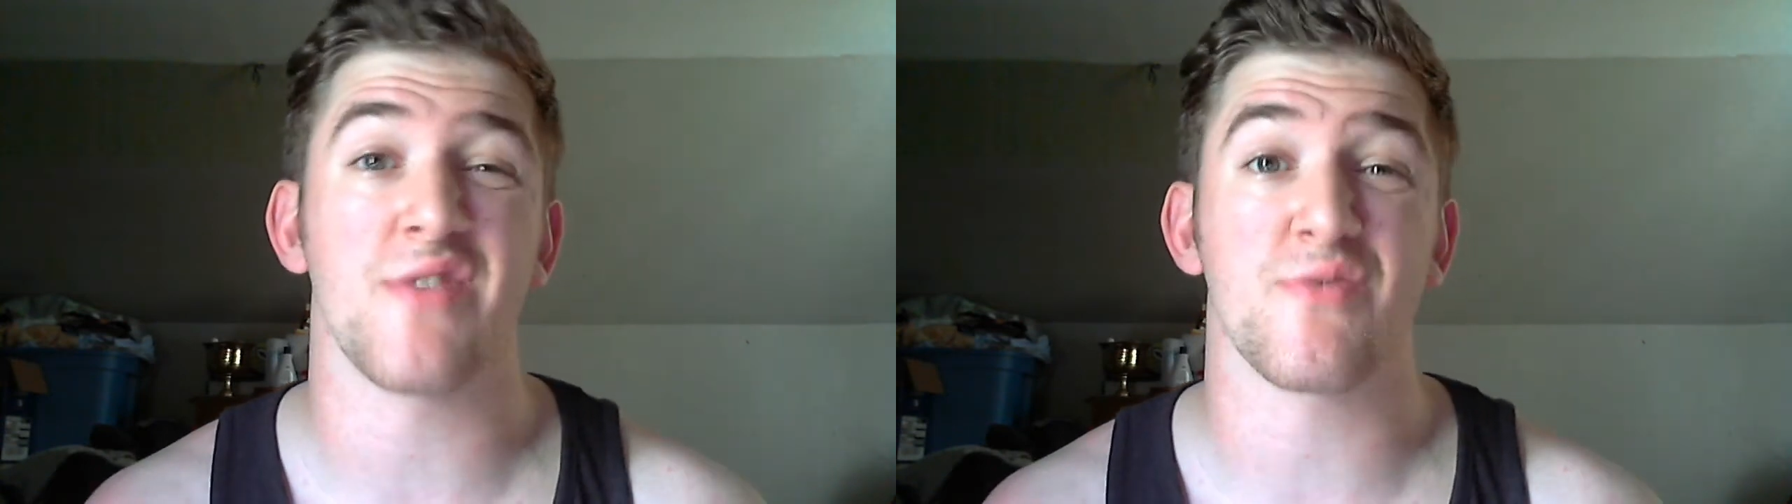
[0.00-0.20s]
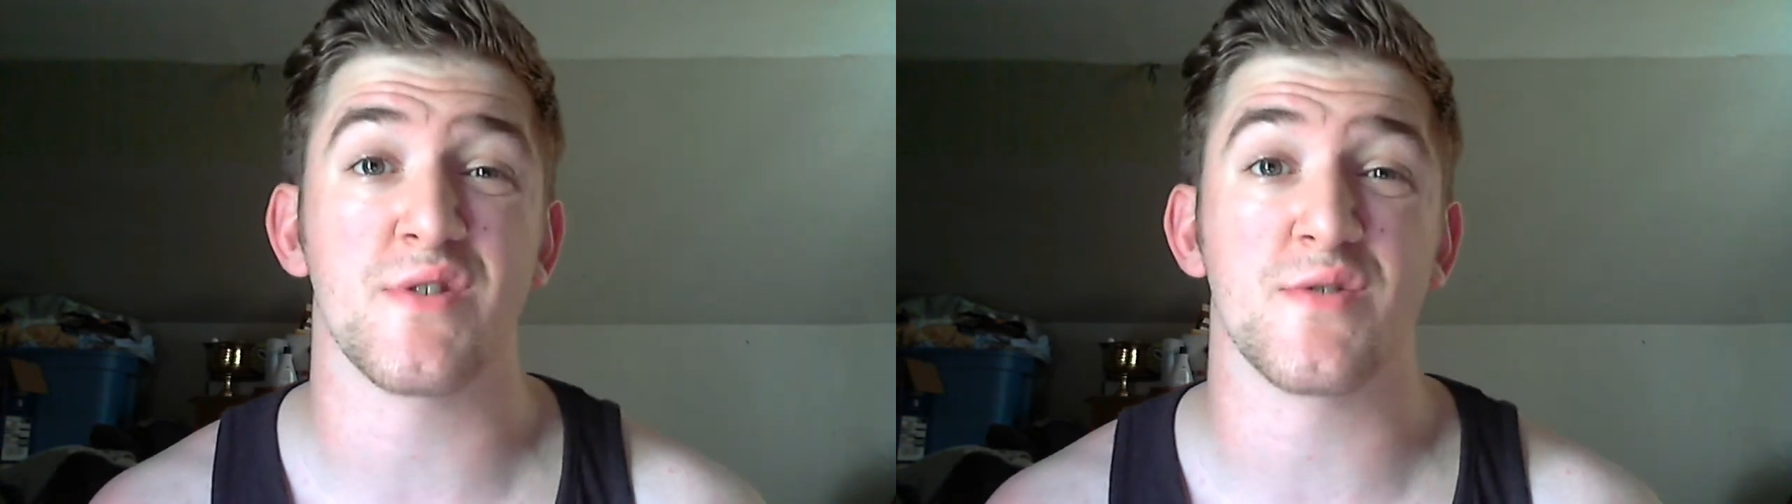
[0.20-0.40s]

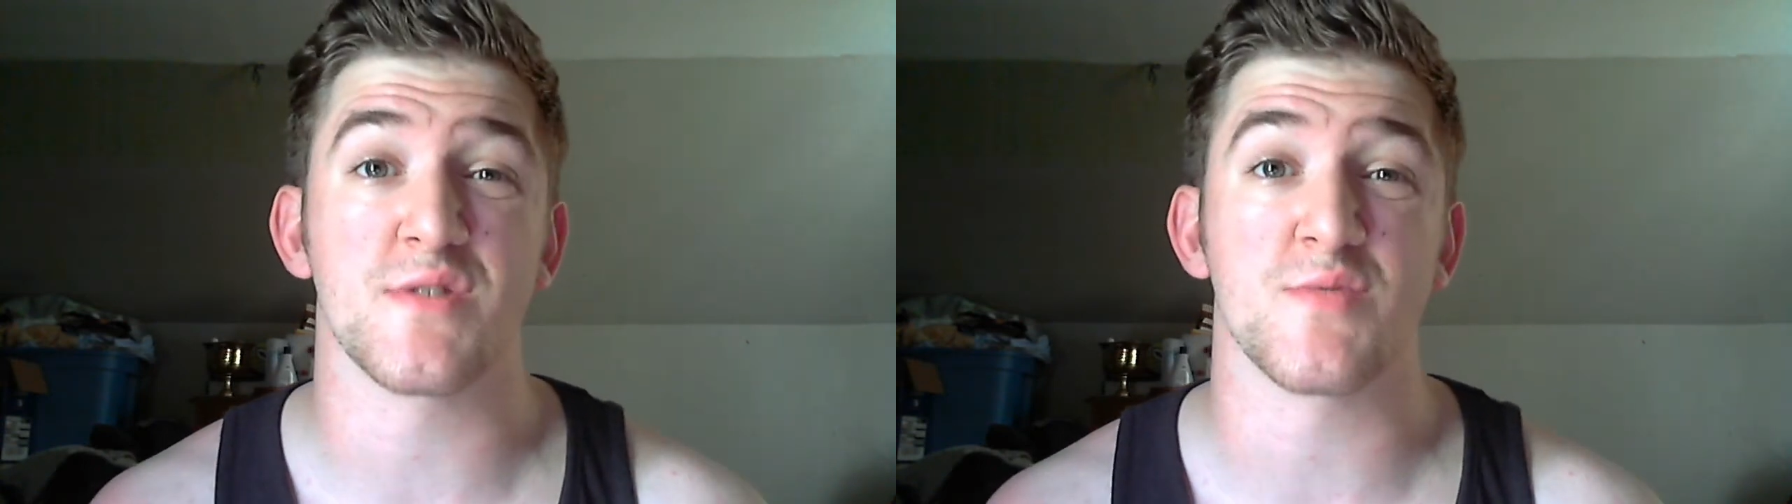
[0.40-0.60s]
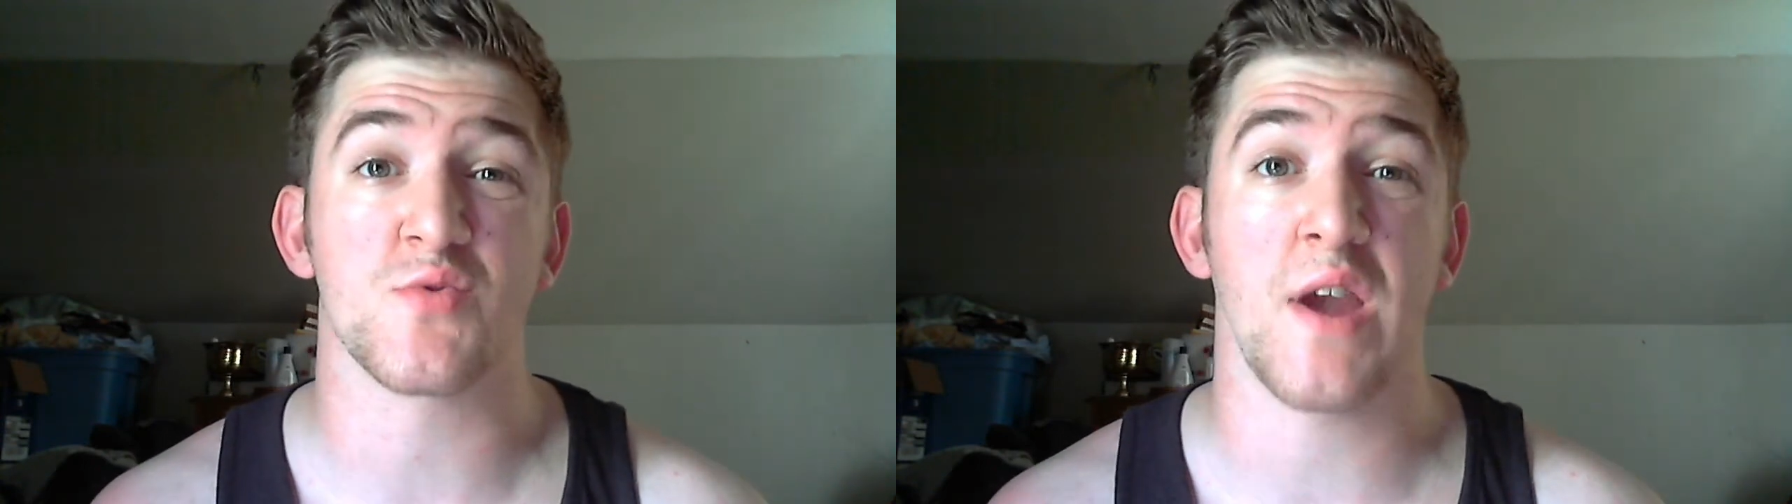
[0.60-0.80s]
had 3 new
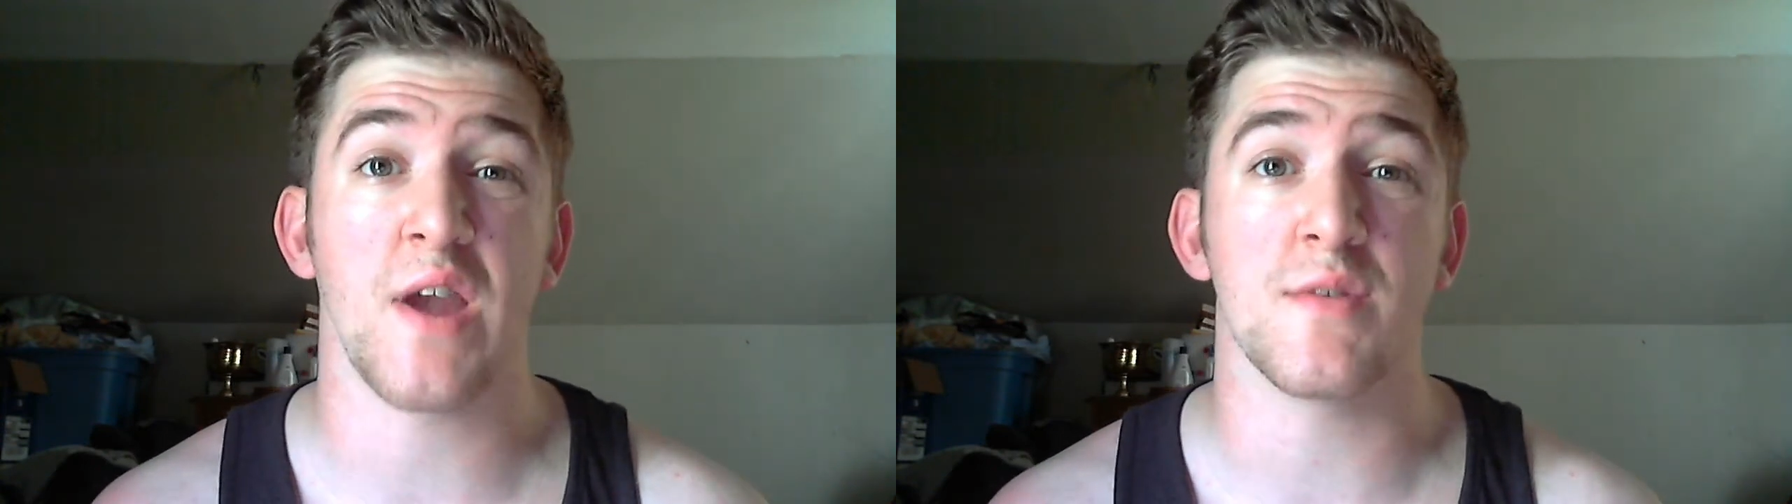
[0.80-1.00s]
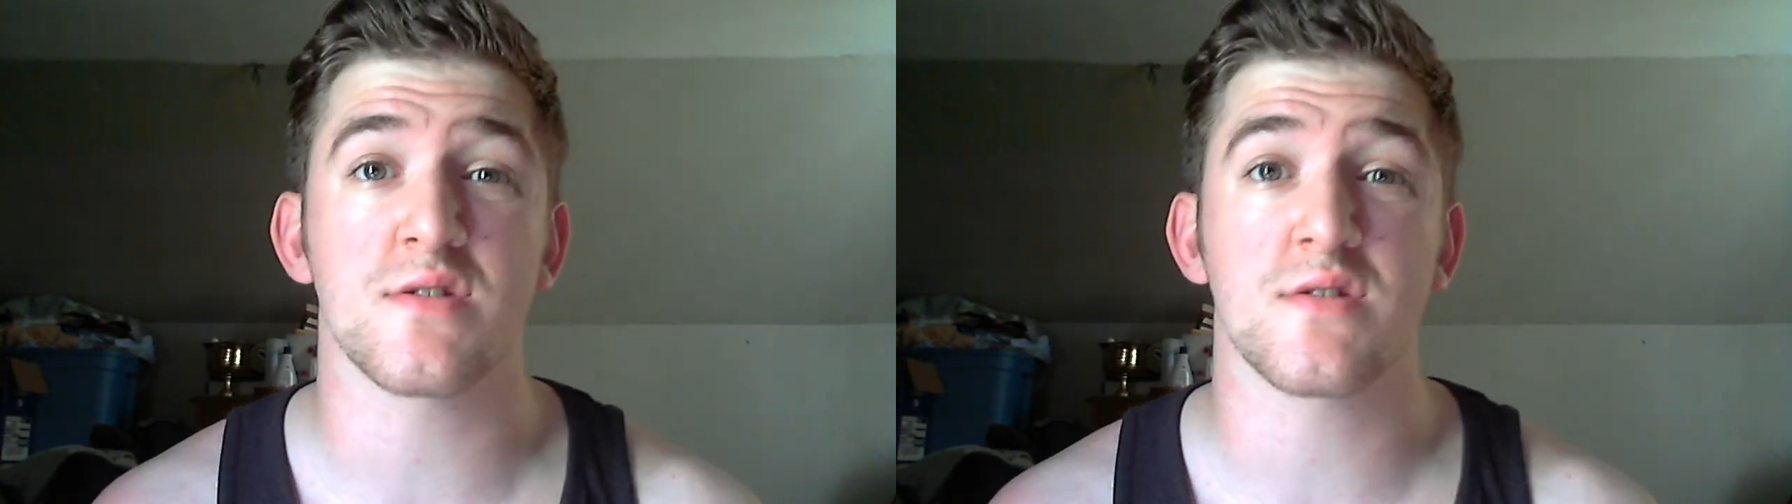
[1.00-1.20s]

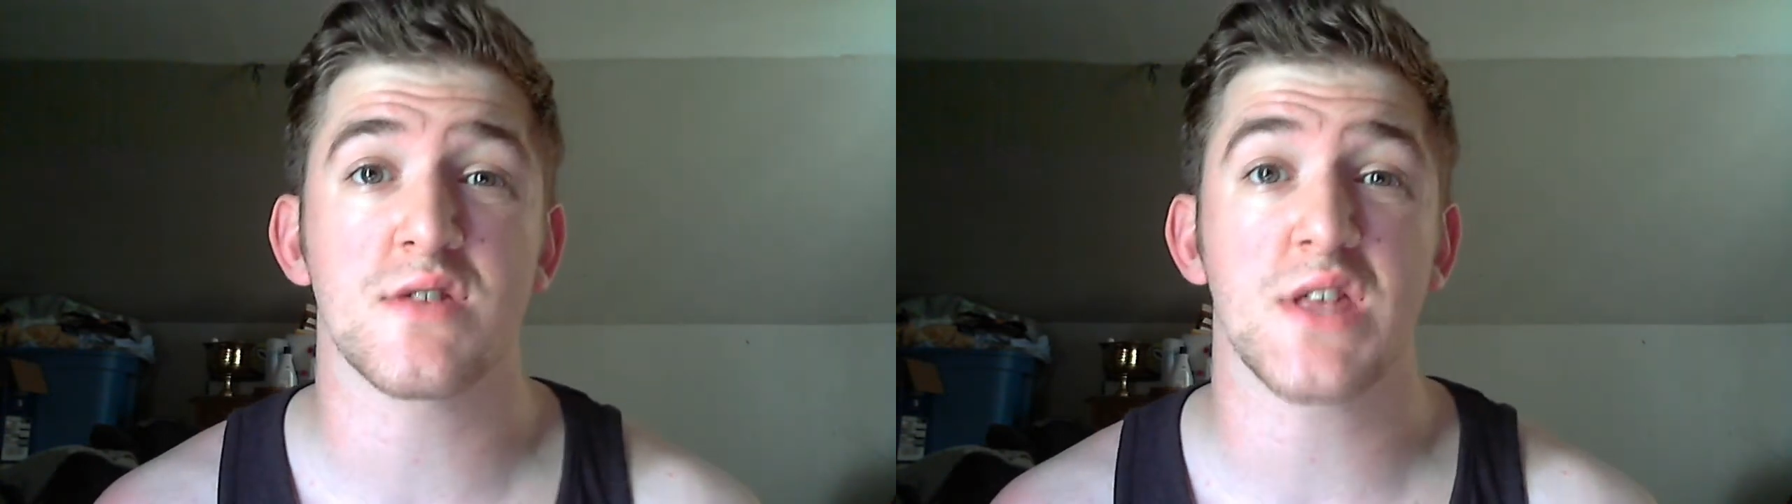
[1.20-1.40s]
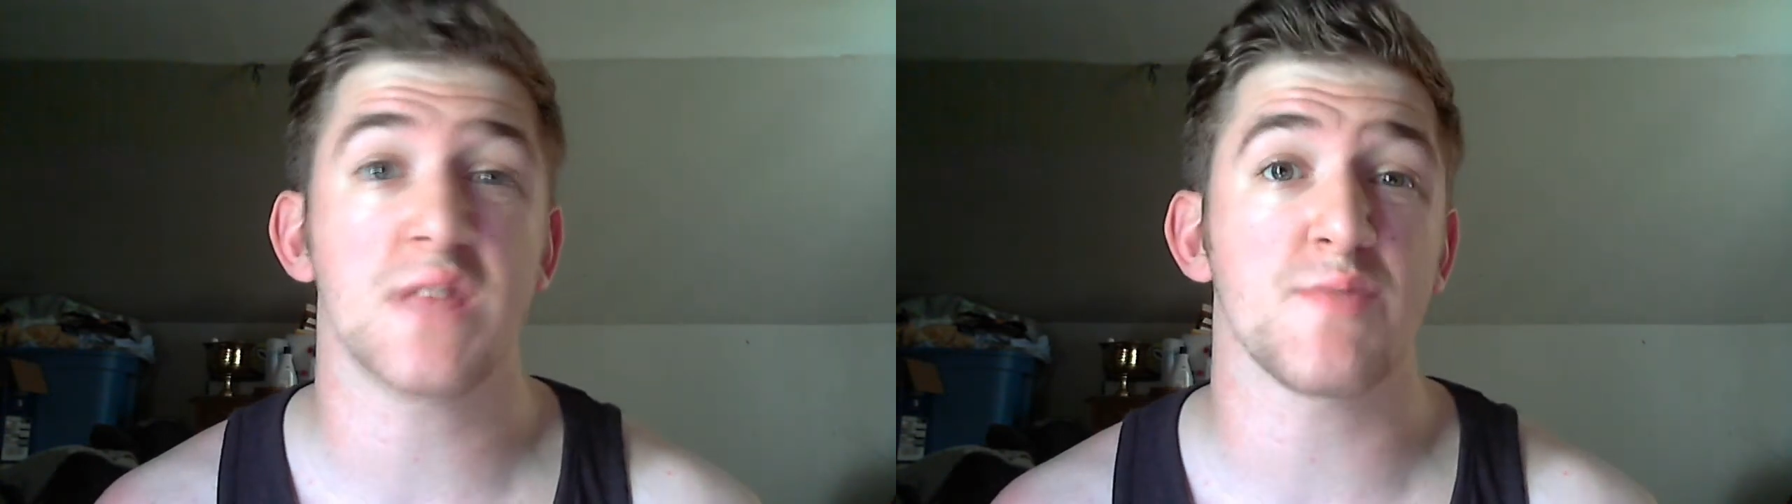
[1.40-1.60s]
subscribers,
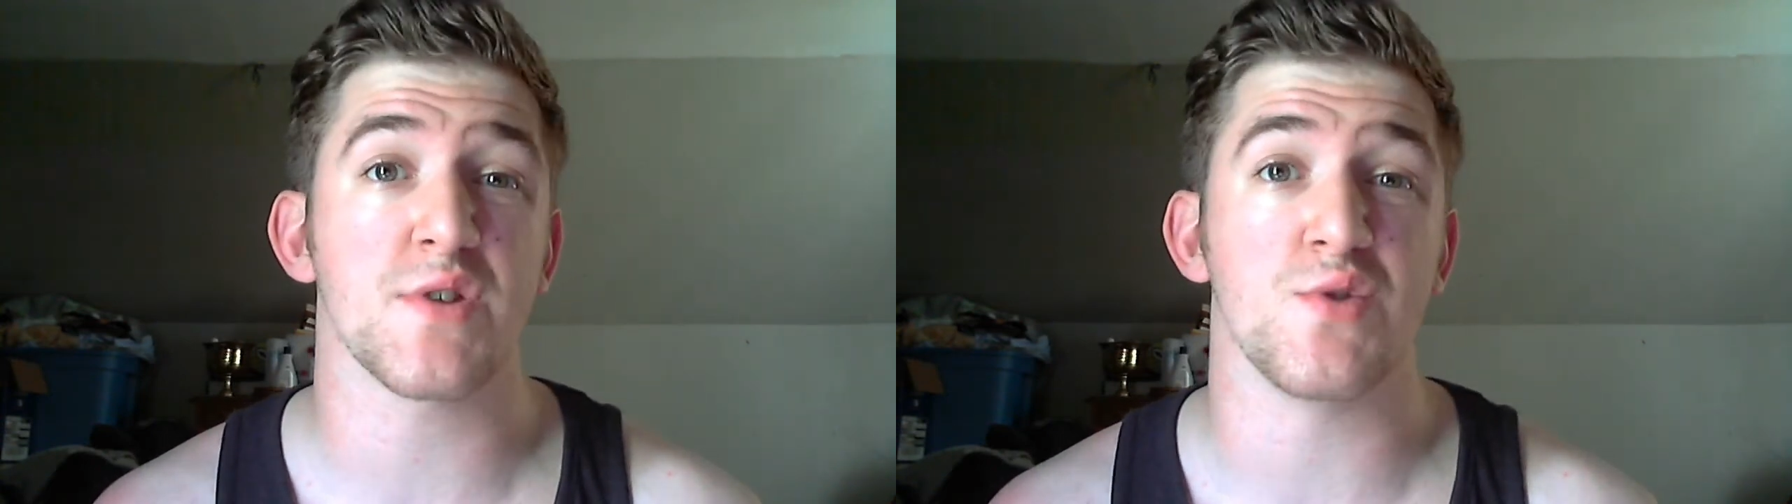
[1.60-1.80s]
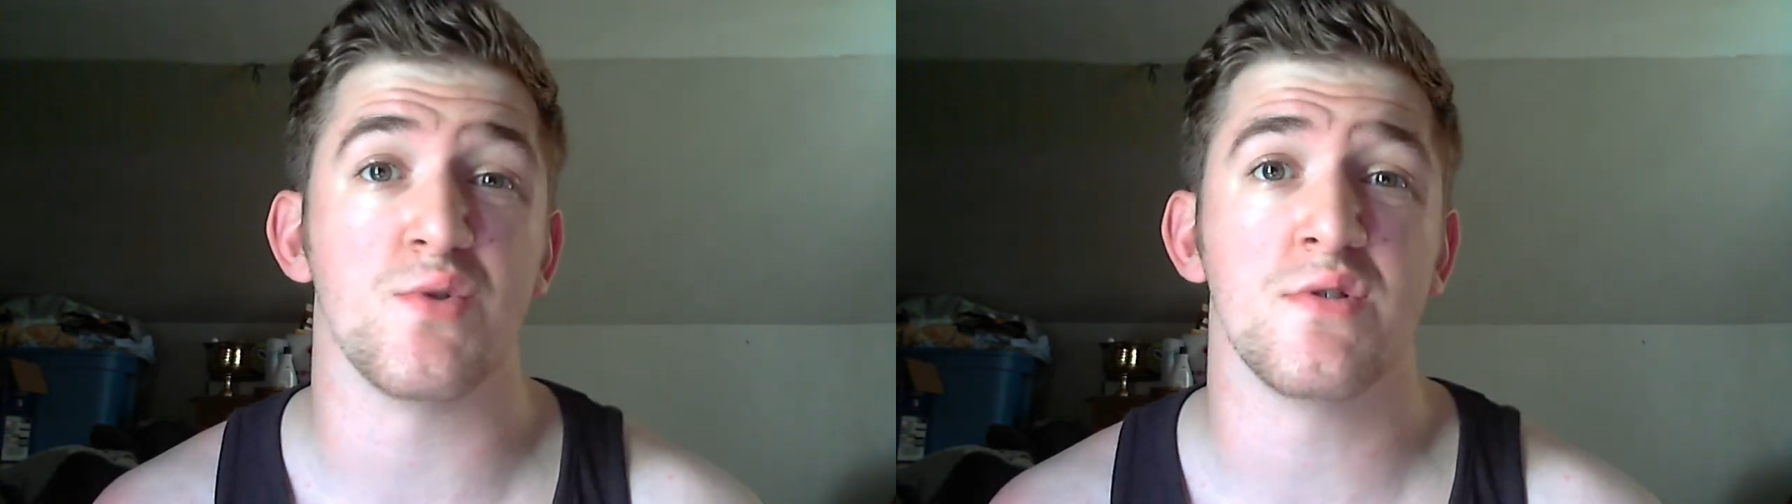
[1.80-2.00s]
so that's pretty
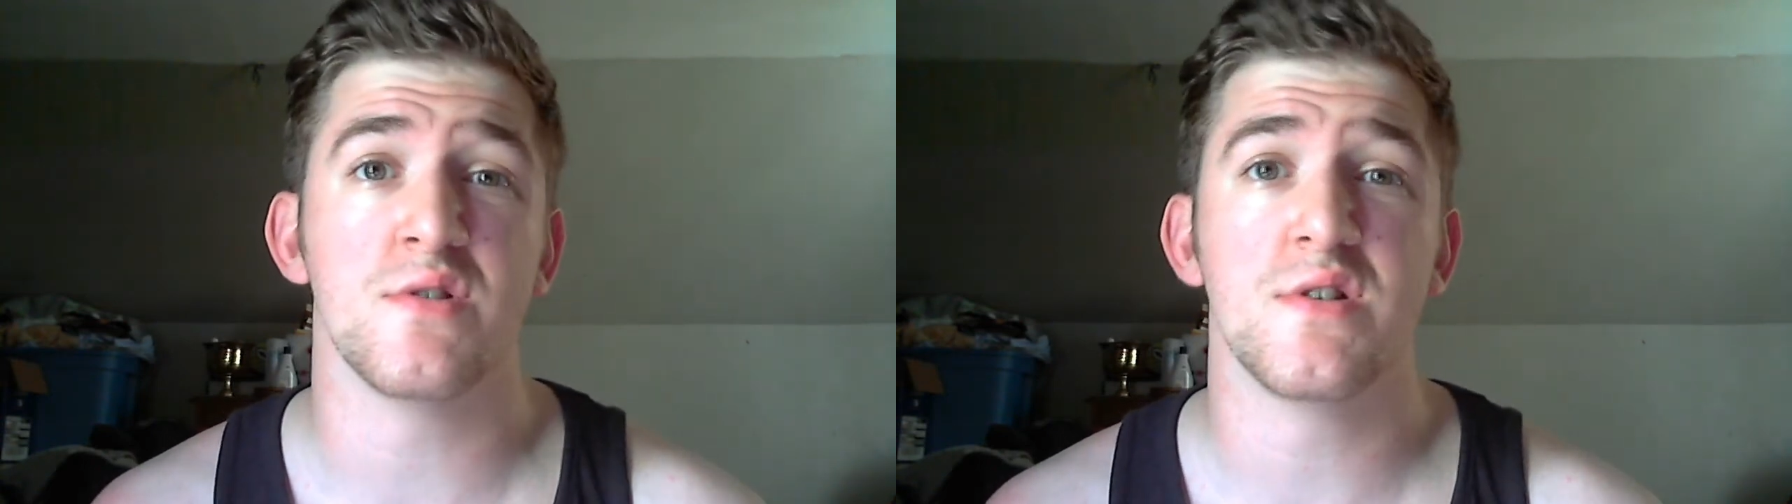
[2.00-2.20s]
cool.